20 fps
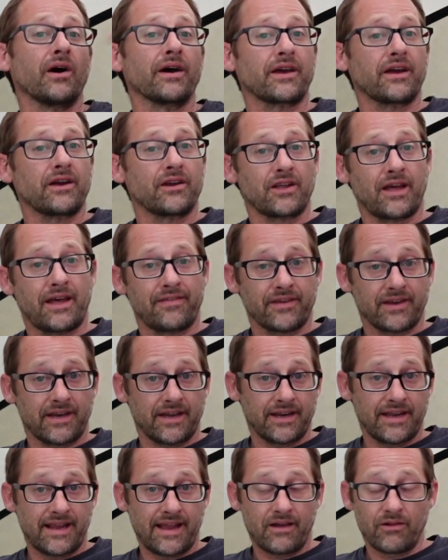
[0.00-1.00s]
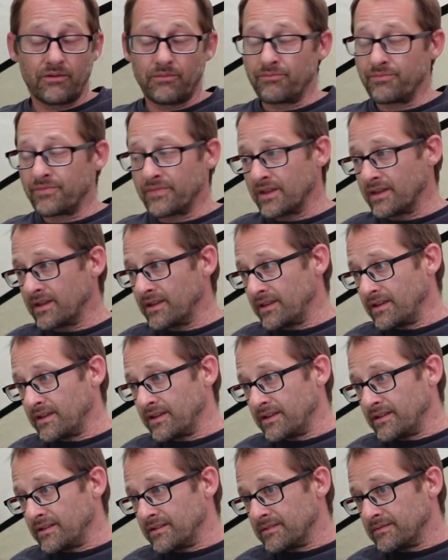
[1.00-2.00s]
go down the canal
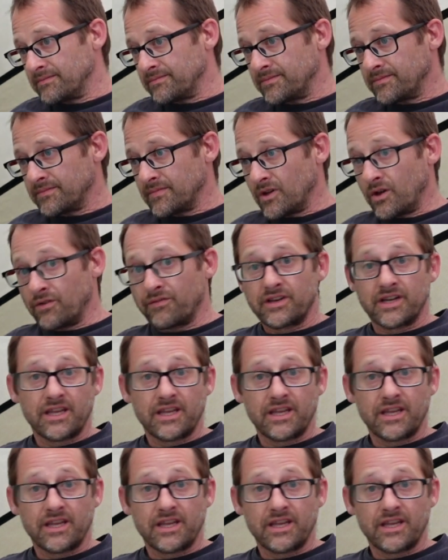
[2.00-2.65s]
of